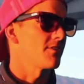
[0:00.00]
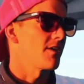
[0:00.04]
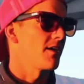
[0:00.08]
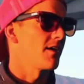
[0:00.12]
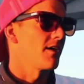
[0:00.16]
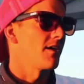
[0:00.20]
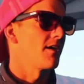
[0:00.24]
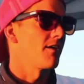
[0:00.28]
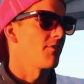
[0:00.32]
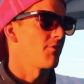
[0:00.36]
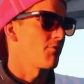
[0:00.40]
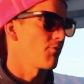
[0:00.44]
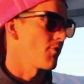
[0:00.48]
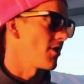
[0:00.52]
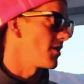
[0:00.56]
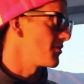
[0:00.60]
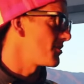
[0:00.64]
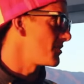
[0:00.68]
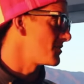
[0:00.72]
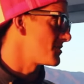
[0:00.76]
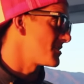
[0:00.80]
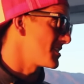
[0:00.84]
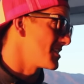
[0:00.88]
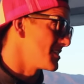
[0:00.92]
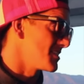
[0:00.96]
throughout
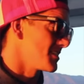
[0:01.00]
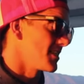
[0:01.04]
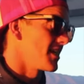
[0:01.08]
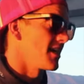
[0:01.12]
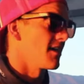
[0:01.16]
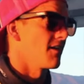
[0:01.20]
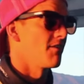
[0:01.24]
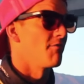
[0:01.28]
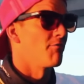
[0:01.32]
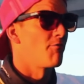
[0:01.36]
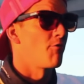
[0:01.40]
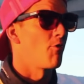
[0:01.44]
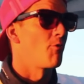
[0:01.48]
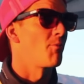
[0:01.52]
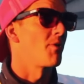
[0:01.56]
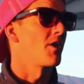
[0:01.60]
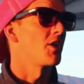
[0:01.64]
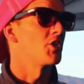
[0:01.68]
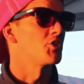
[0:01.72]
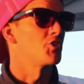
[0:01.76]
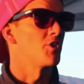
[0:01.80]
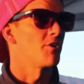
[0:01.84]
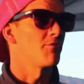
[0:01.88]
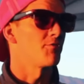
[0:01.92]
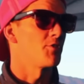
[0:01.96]
the season here in
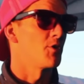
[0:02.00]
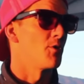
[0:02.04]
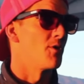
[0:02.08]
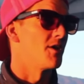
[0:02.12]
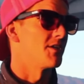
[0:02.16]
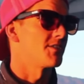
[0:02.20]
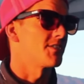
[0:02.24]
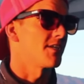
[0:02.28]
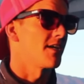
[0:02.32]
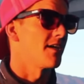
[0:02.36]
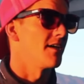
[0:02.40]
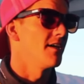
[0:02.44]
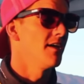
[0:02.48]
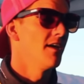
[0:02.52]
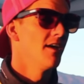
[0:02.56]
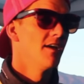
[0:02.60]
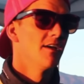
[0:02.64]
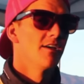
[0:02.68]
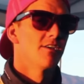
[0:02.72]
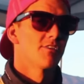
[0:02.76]
Formula Drift USA.